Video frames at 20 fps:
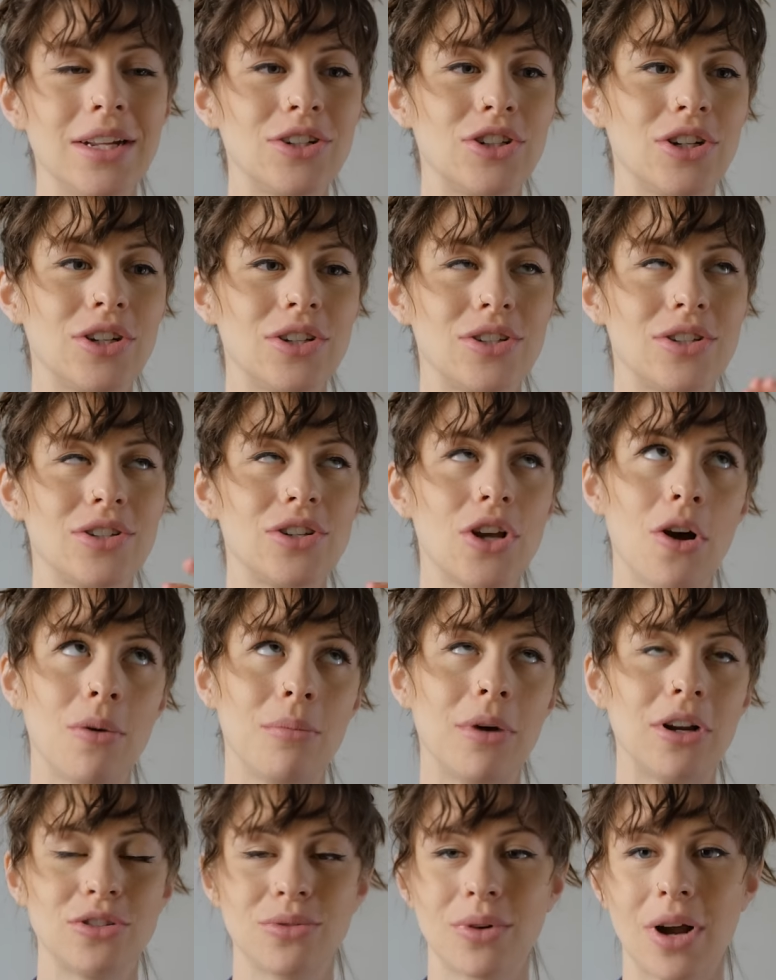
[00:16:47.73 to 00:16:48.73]
Just so
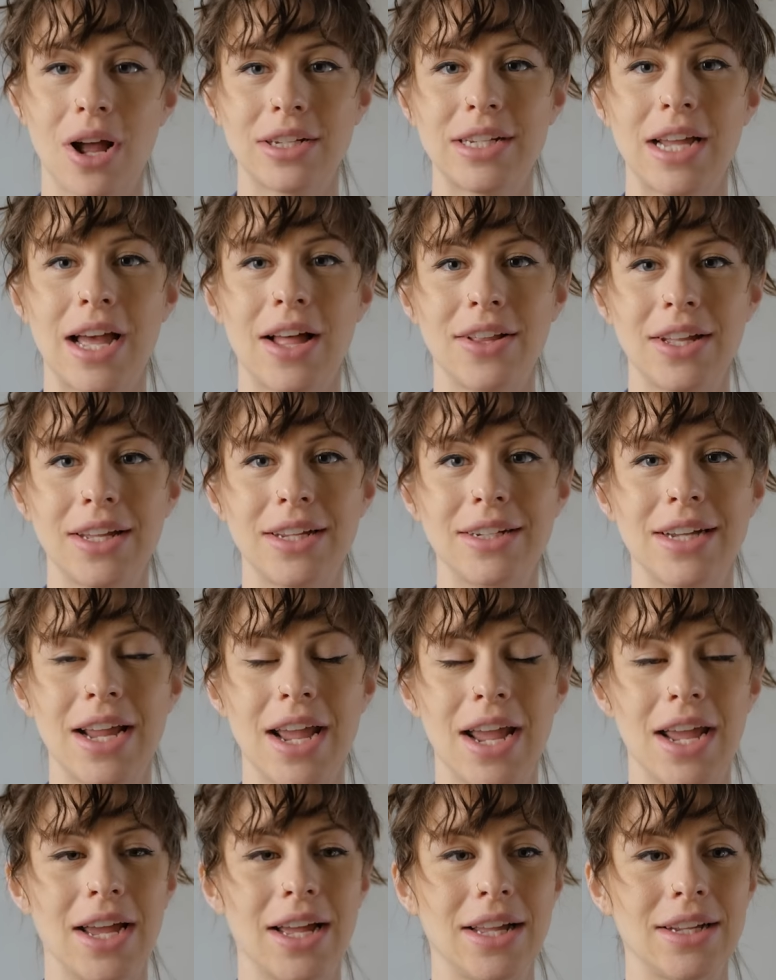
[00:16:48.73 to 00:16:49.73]
much raw talent
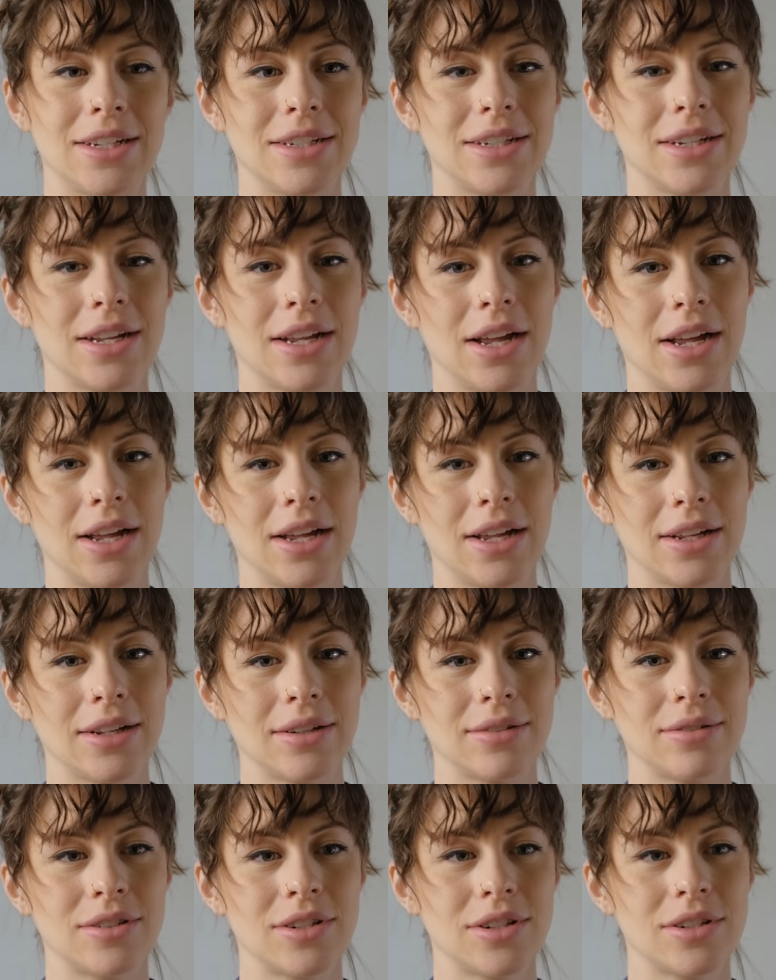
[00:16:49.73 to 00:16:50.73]
and
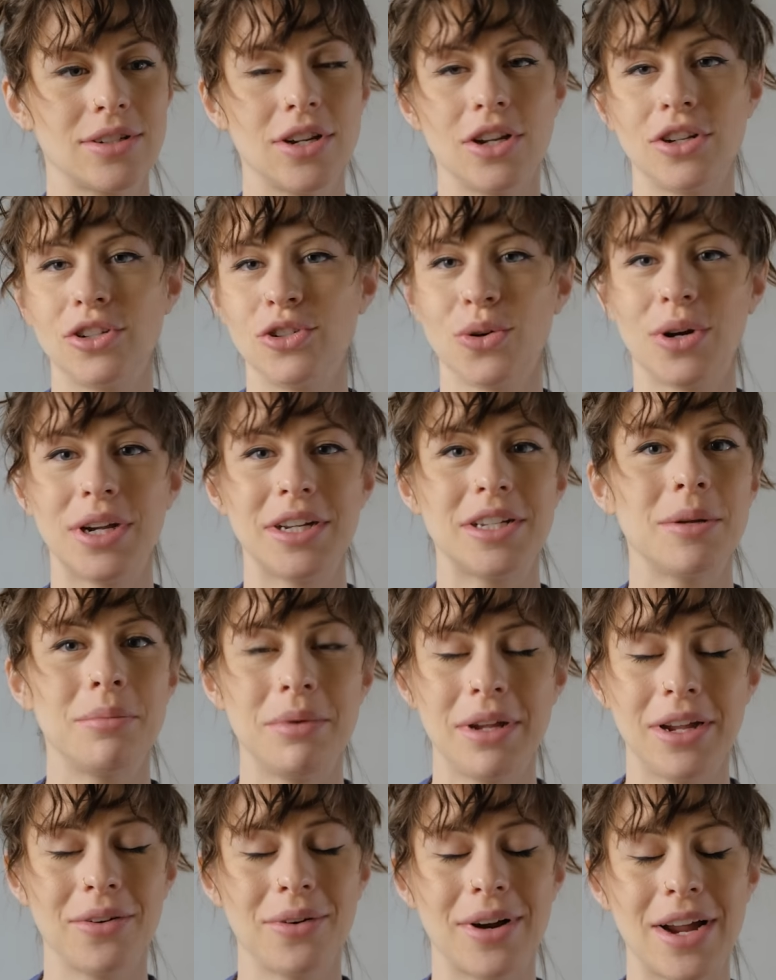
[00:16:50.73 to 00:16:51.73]
uh, just a joy to
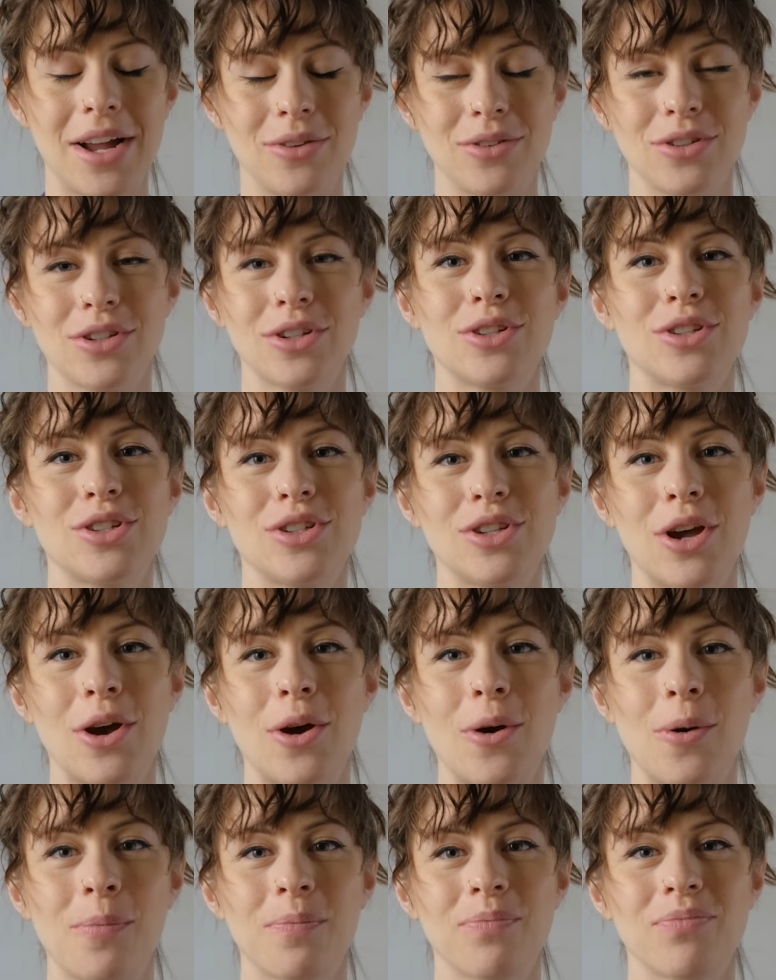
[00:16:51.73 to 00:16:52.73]
be around.
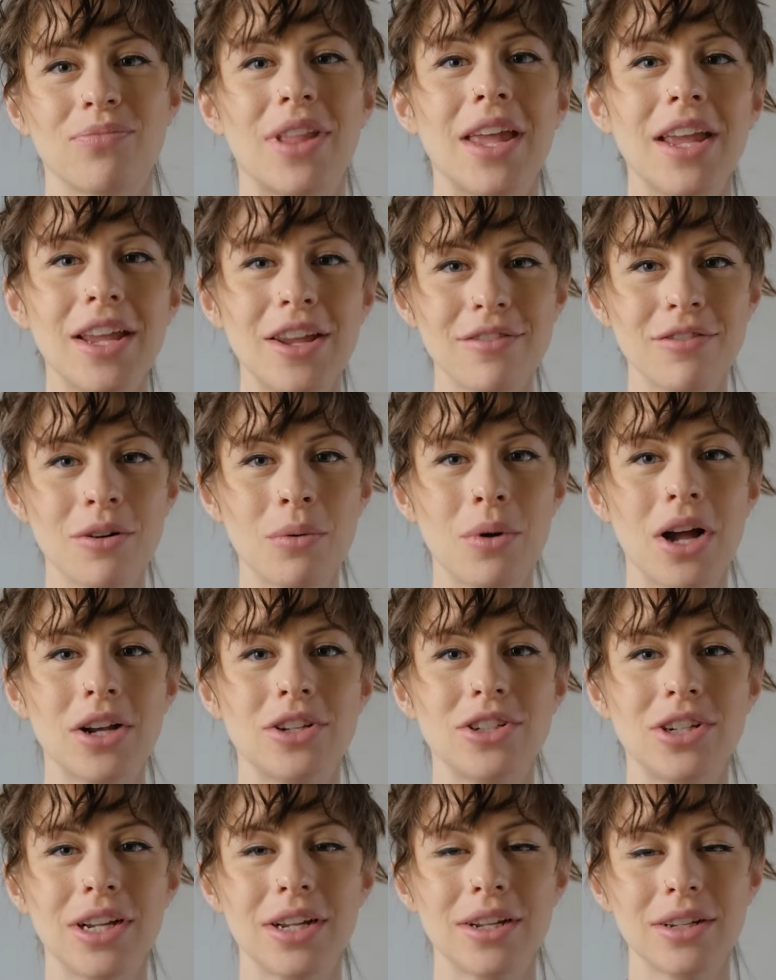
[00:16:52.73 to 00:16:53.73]
So, thank you for
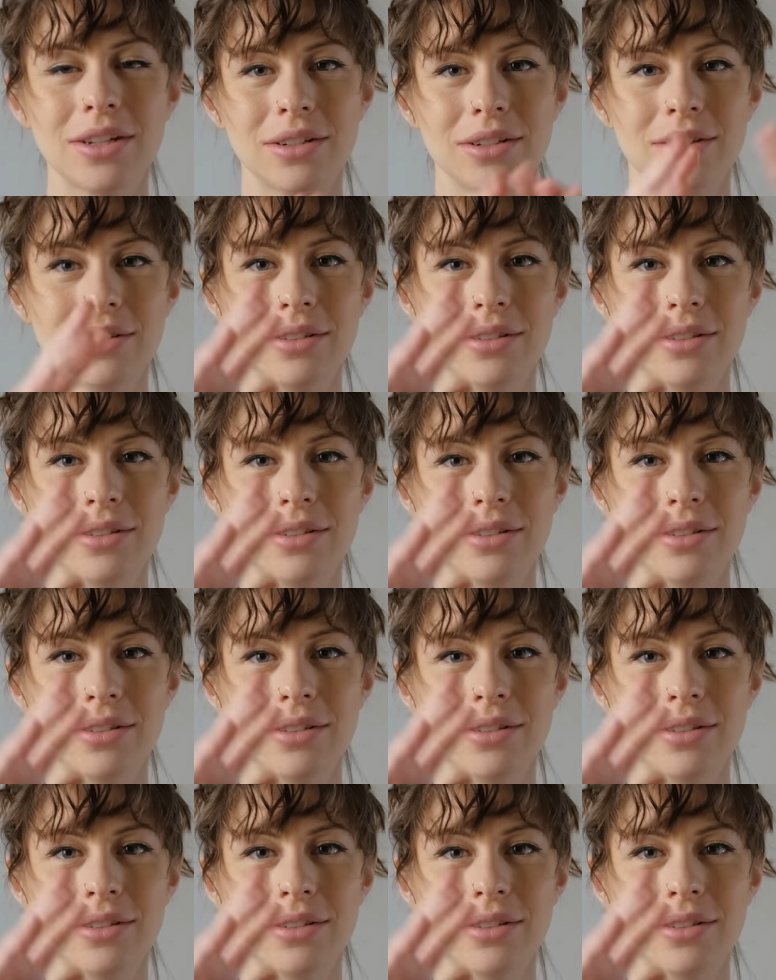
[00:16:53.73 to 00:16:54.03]
watching.